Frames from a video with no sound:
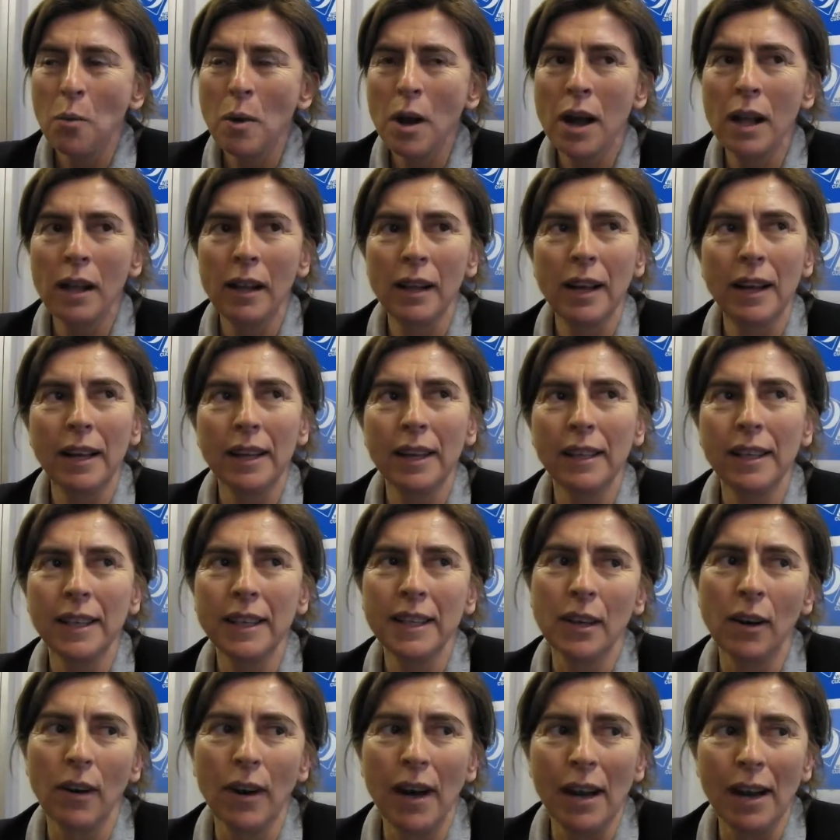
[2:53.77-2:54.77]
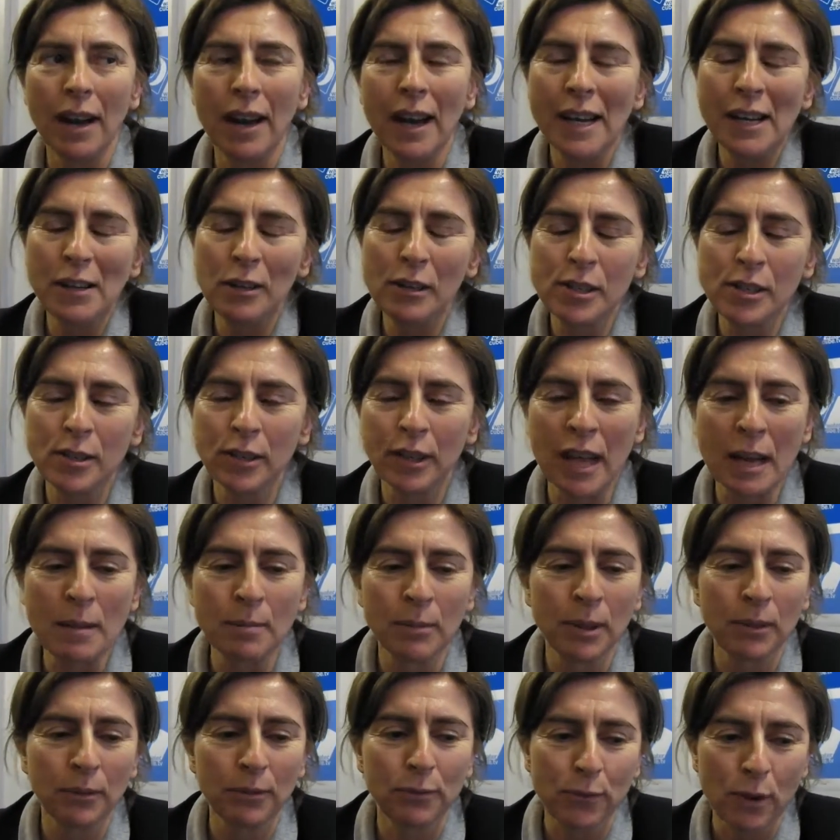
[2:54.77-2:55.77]
Well, you know, I, I also
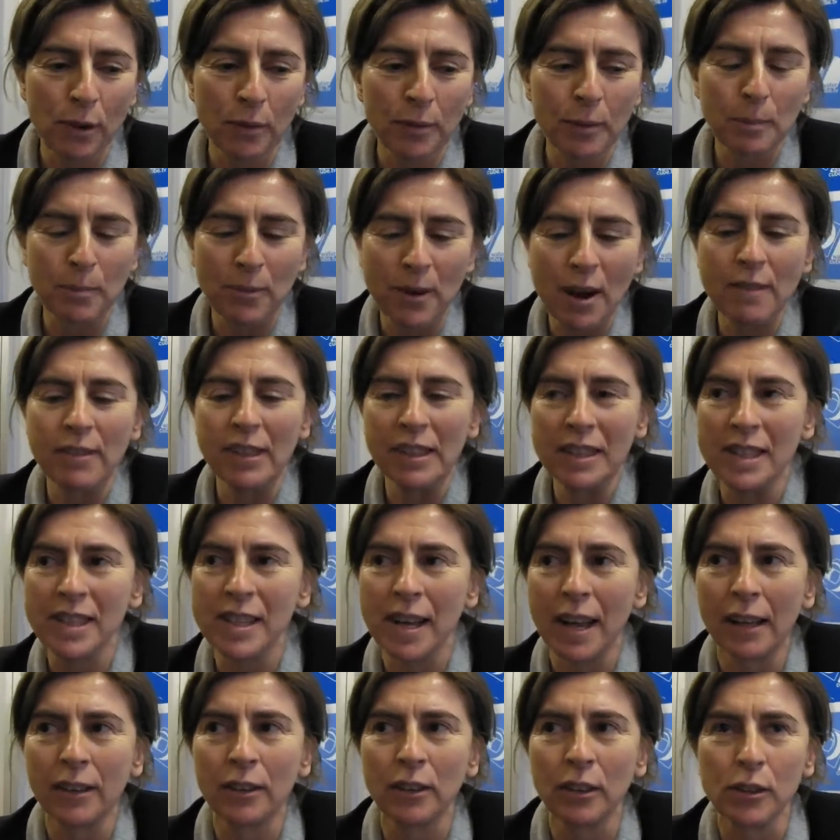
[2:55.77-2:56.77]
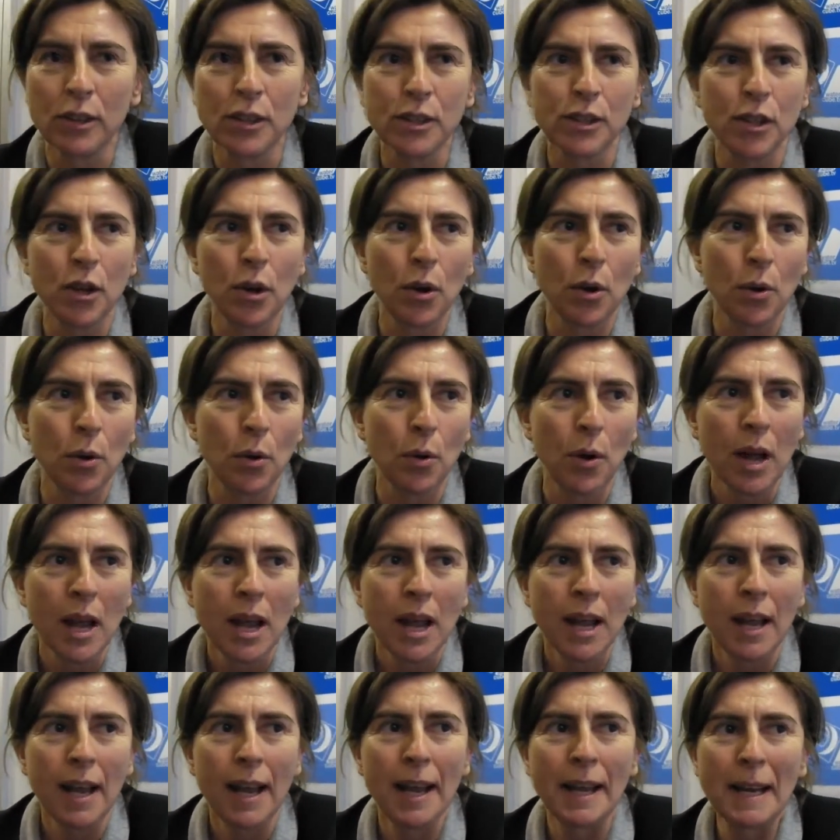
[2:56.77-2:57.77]
come from the private sector, so,
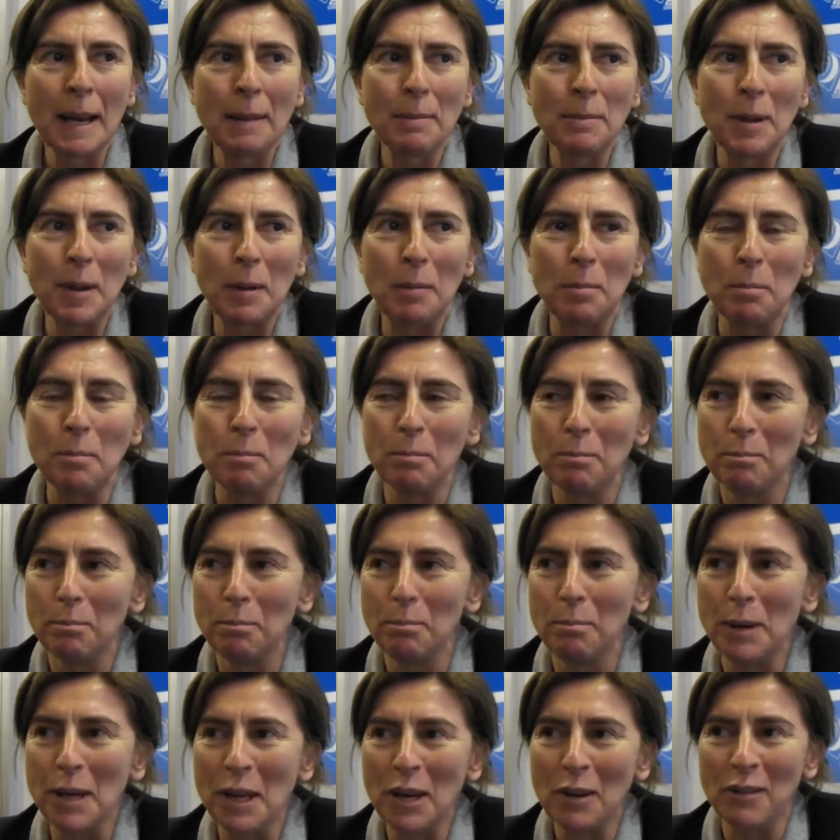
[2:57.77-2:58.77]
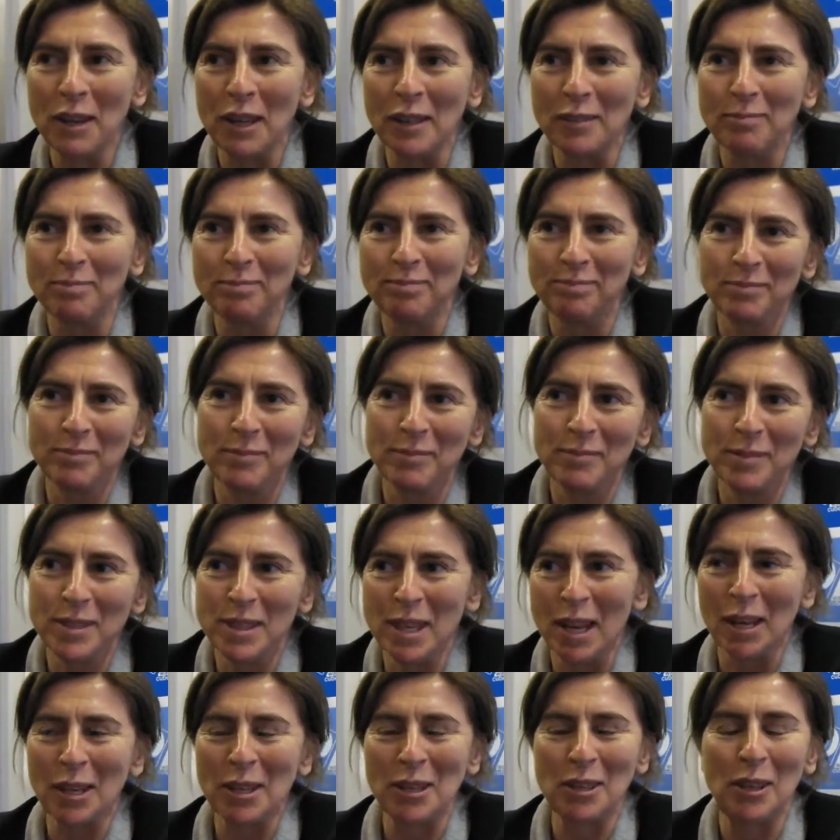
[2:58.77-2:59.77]
and I'm a bit of a
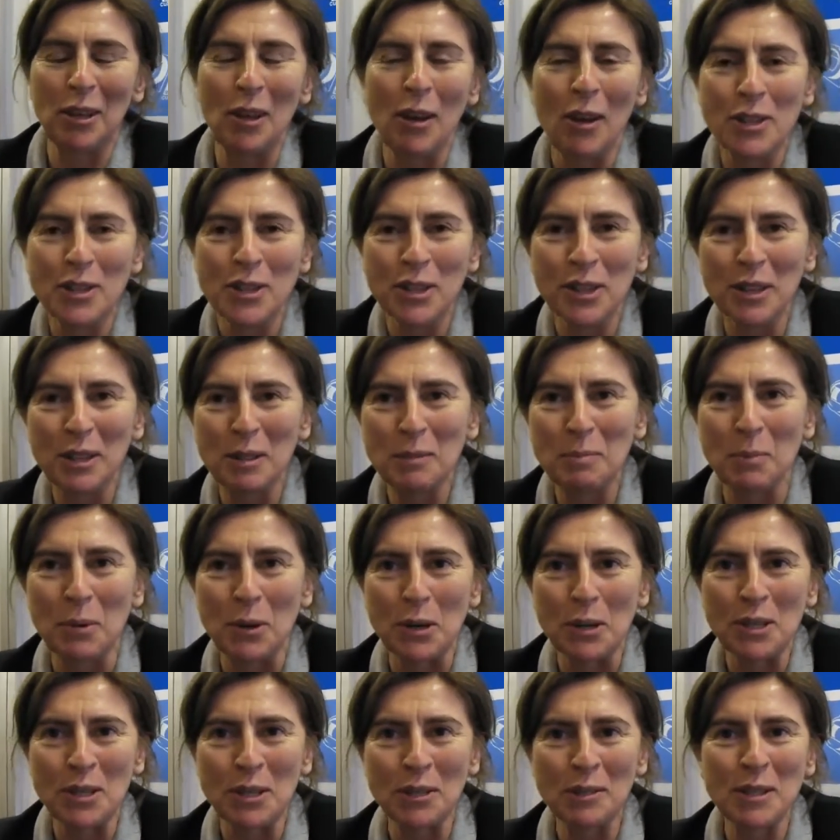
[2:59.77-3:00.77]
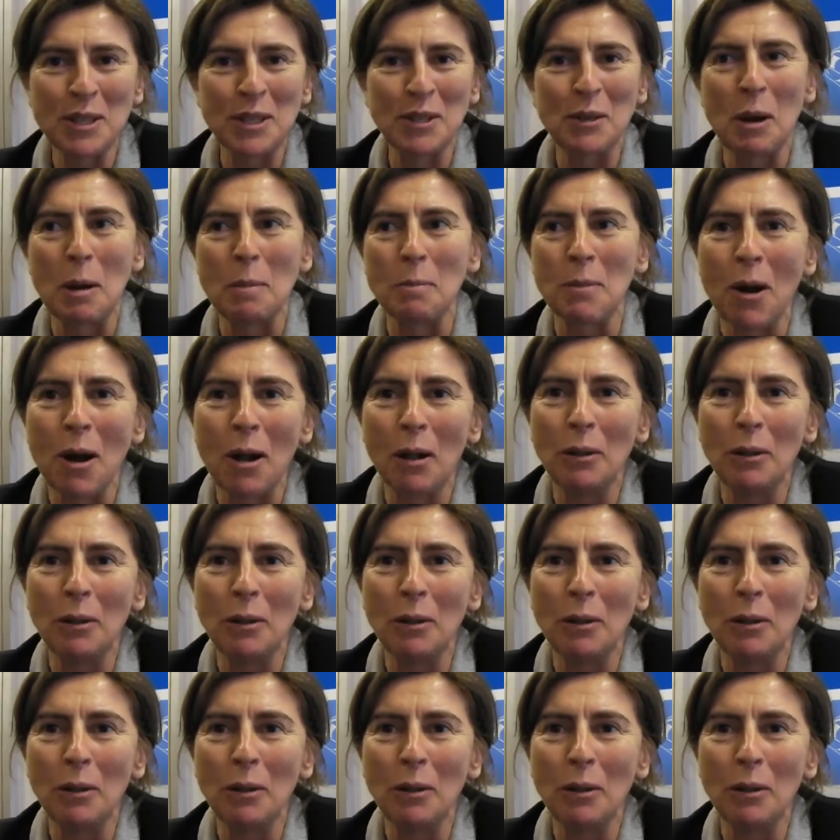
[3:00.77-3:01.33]
technological person, so I'm